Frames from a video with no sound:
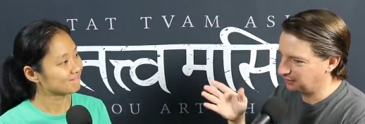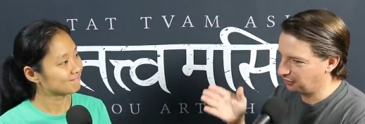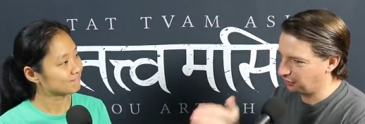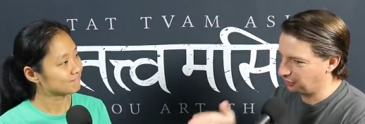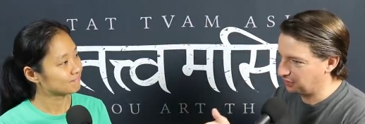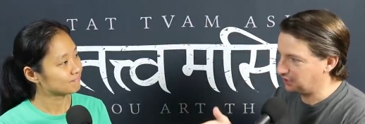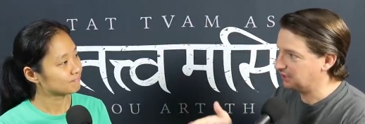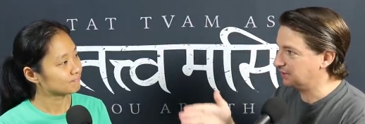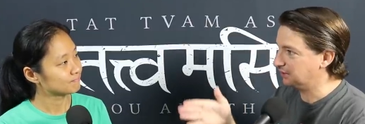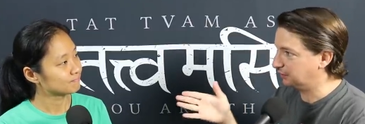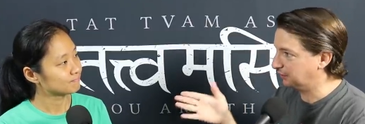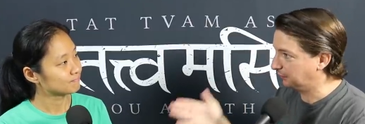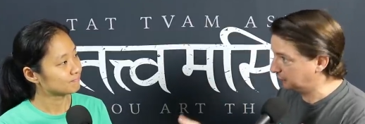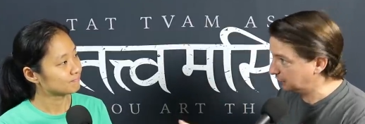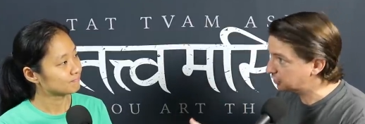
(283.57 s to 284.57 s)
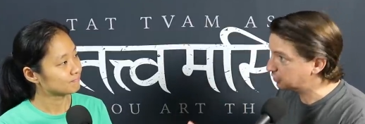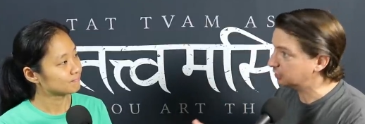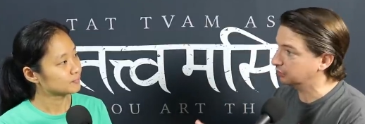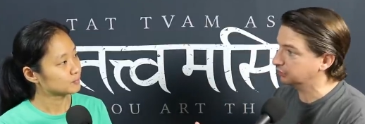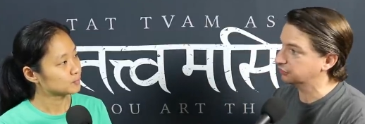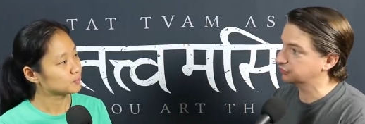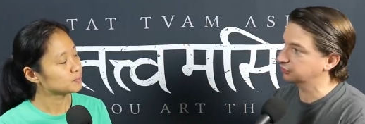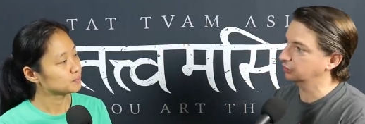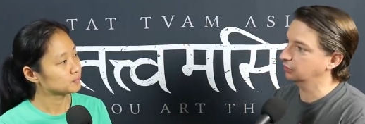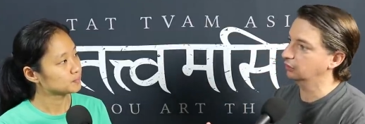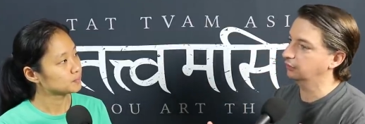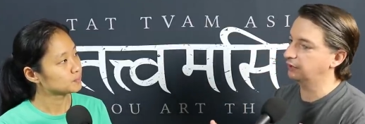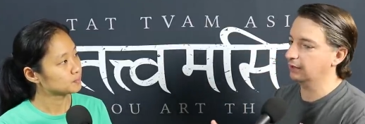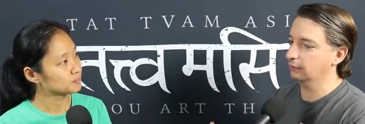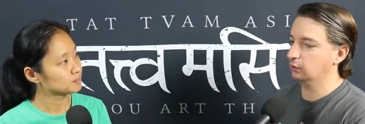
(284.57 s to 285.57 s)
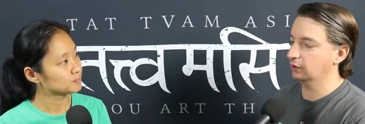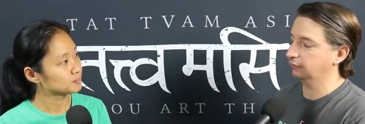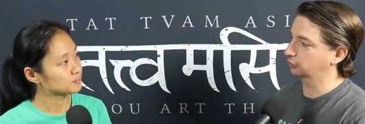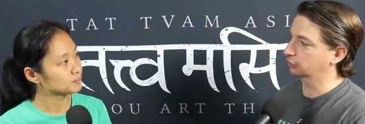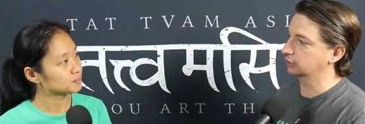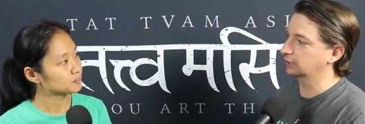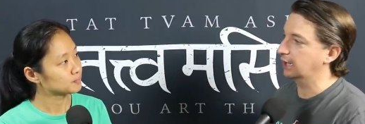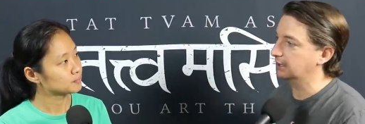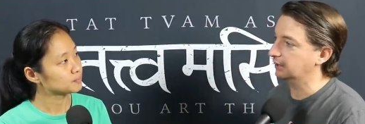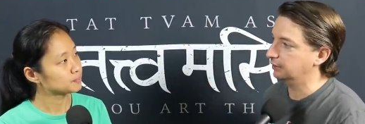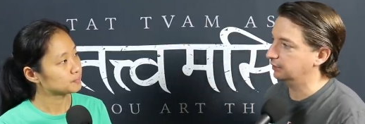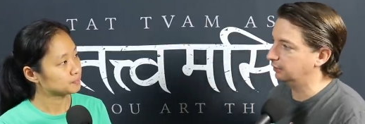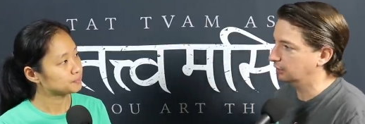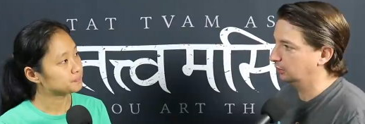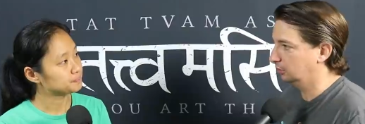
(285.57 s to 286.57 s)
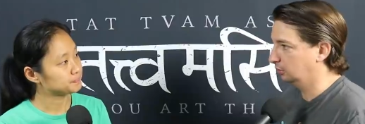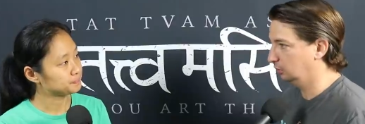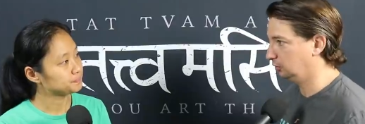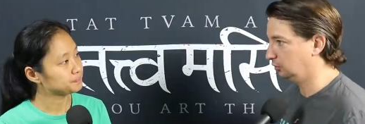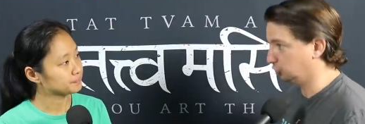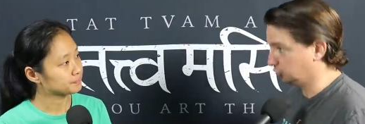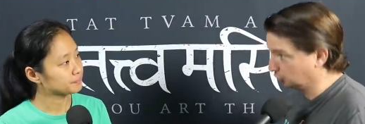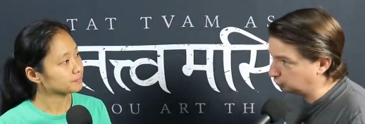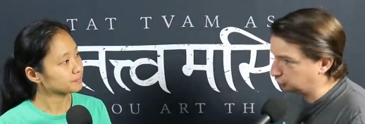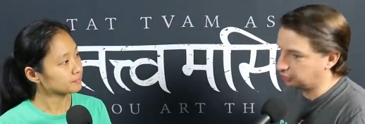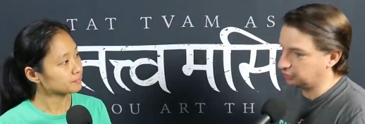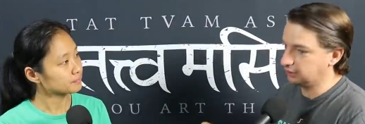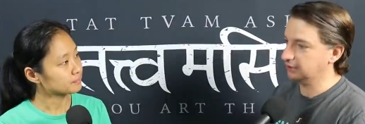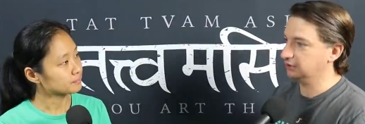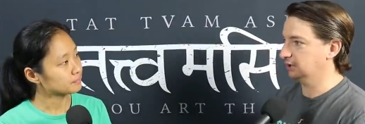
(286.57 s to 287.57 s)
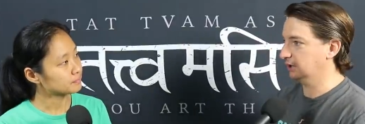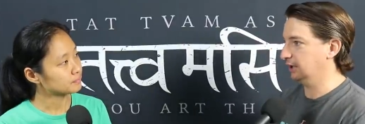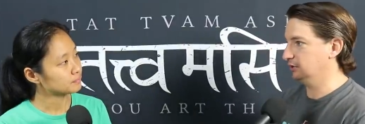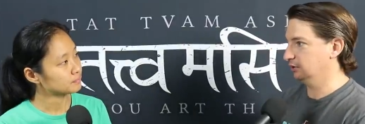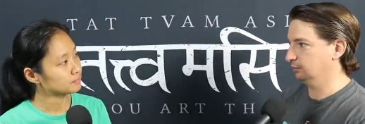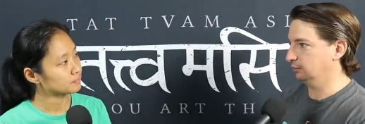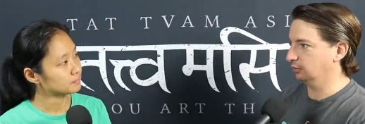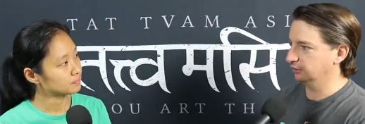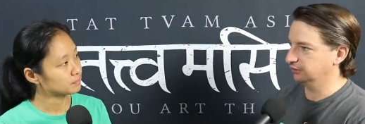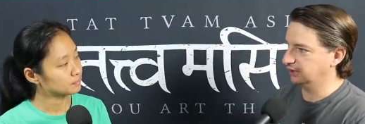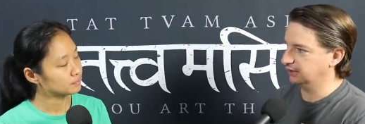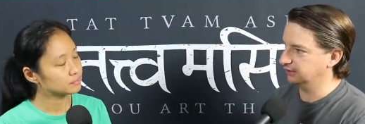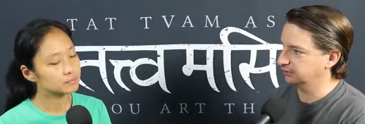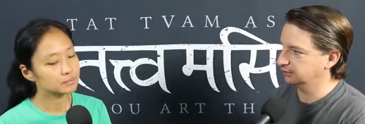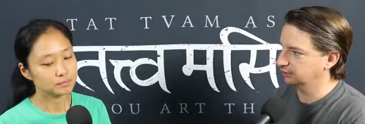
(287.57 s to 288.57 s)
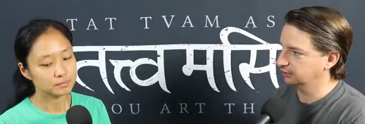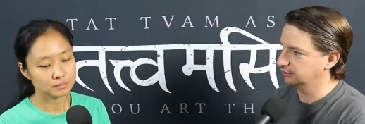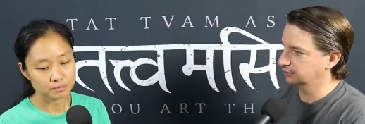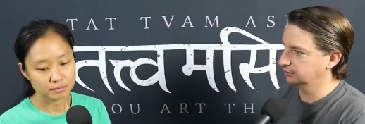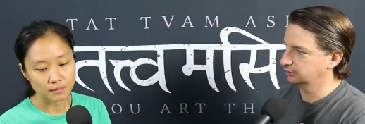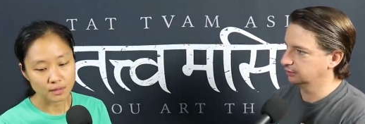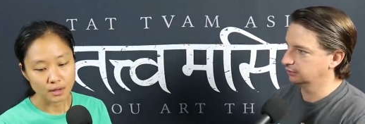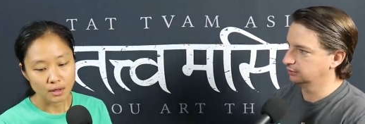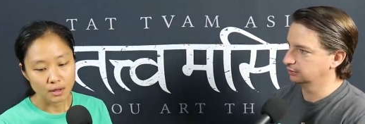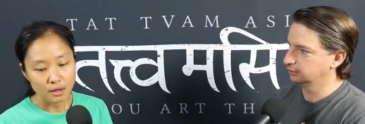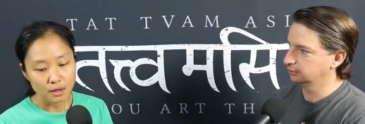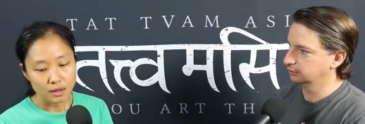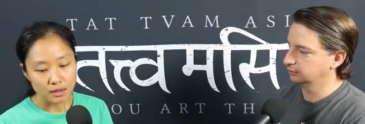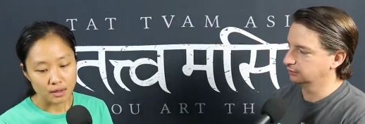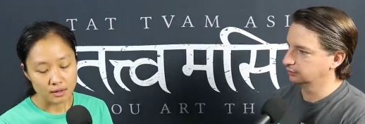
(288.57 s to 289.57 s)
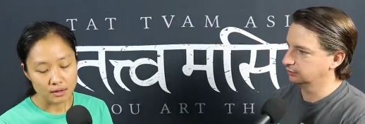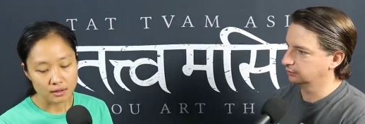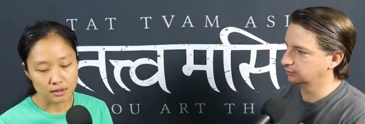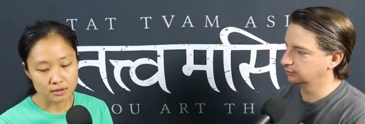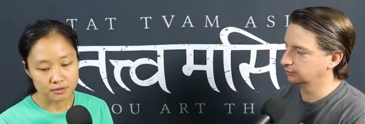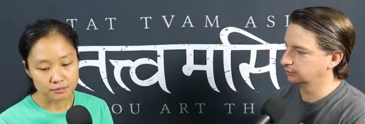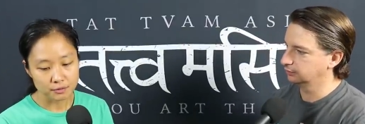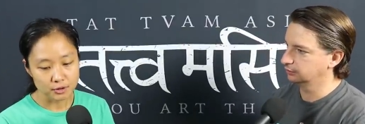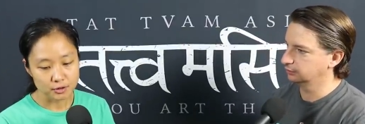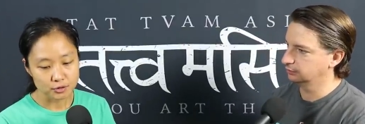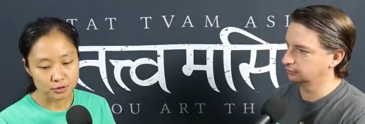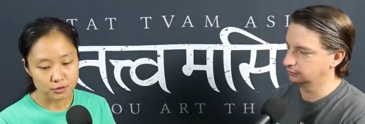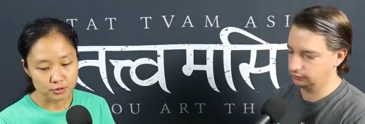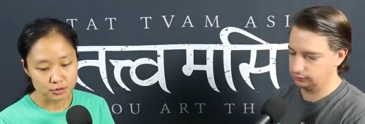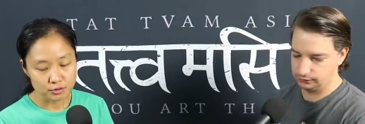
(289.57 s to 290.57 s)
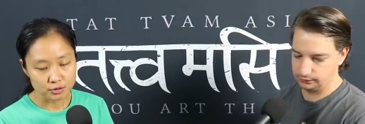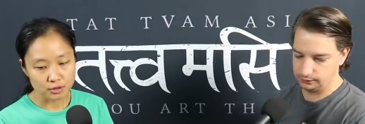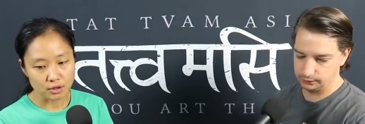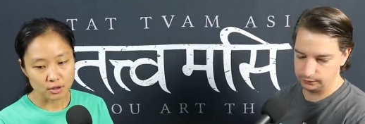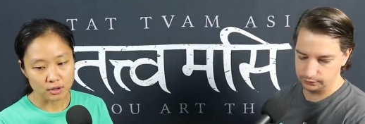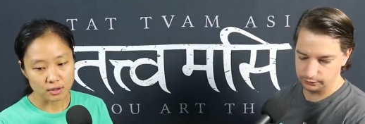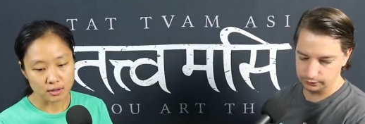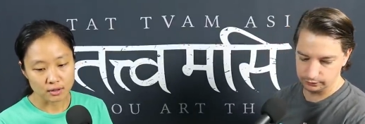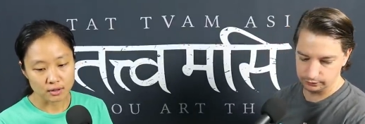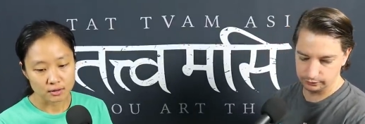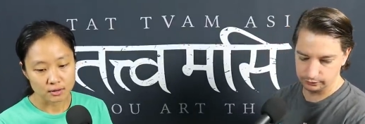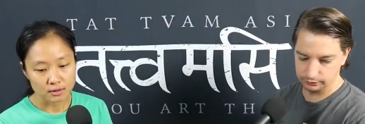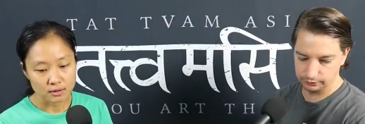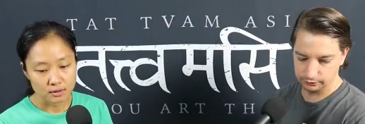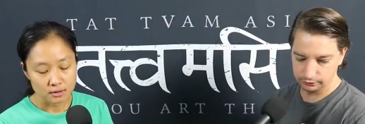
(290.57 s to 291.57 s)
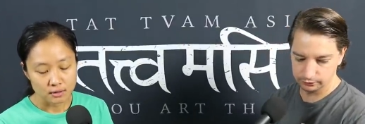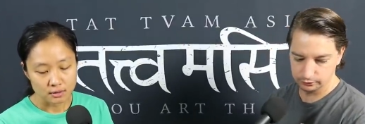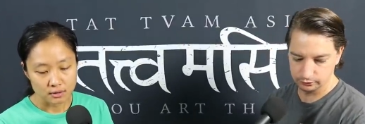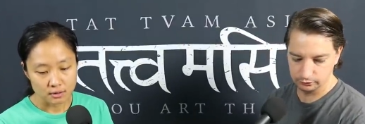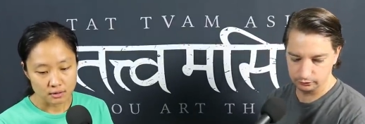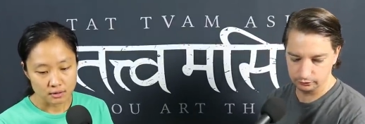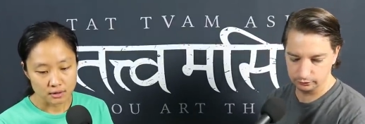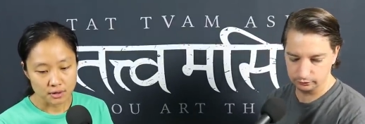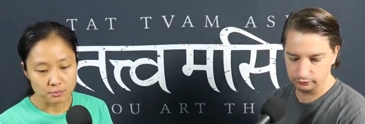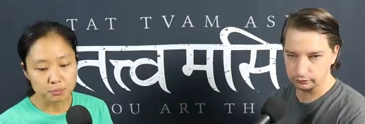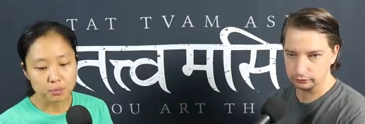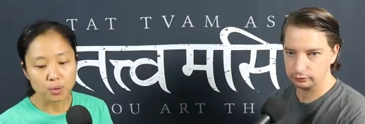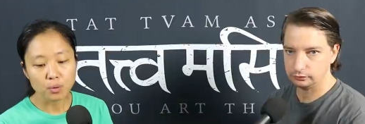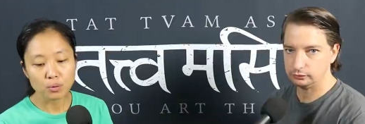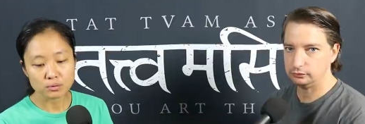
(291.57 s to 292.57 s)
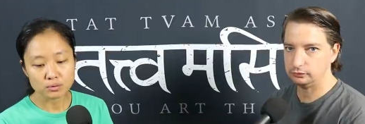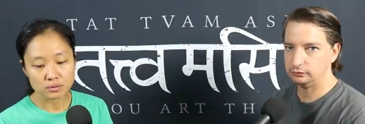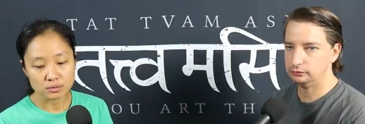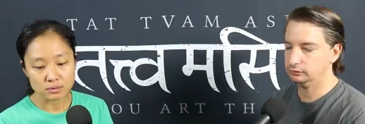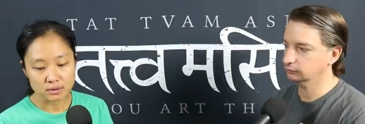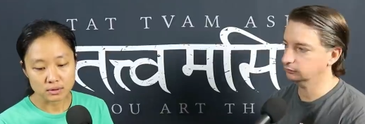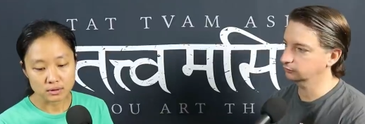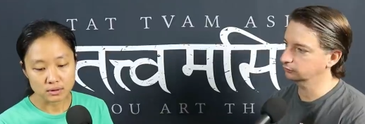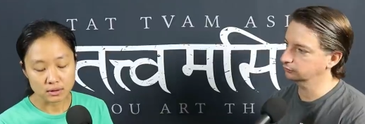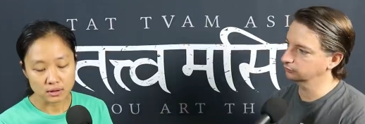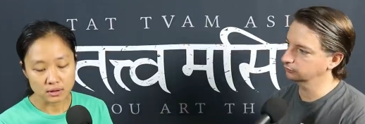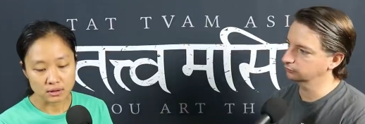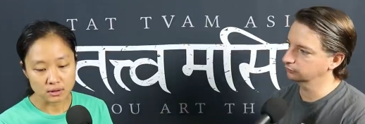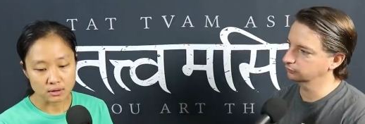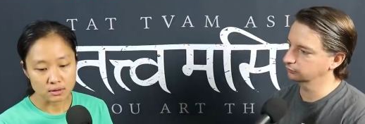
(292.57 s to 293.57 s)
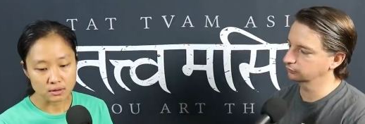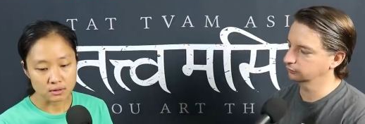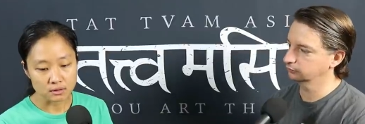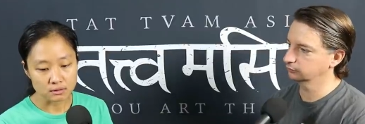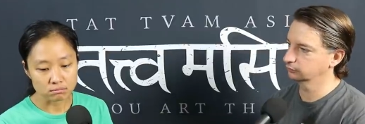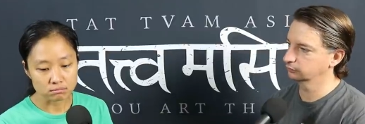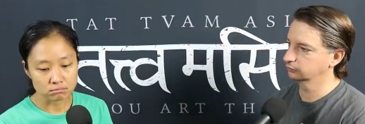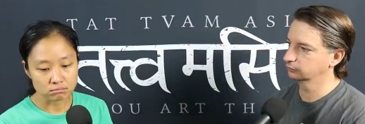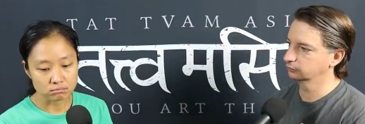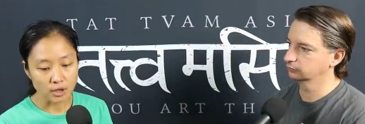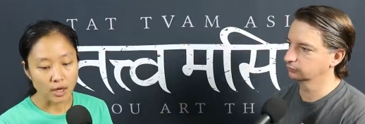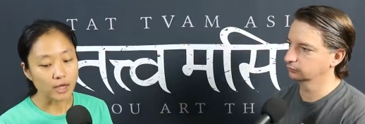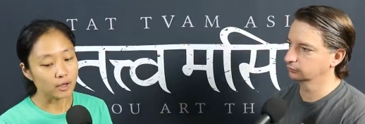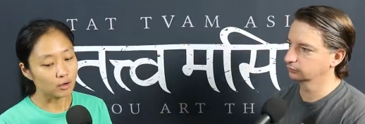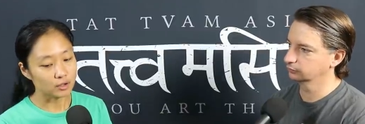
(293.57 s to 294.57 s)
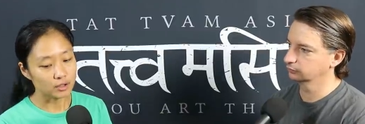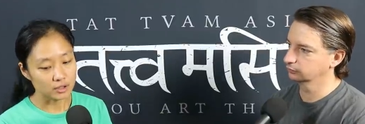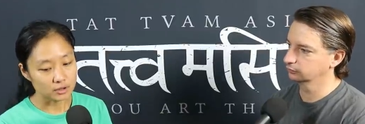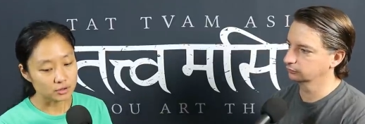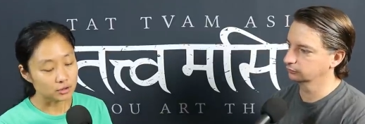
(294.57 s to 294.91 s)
Speaker 1: the divisions that we've created due to the education process.
Speaker 2: Again, these virtues are important in a chaotic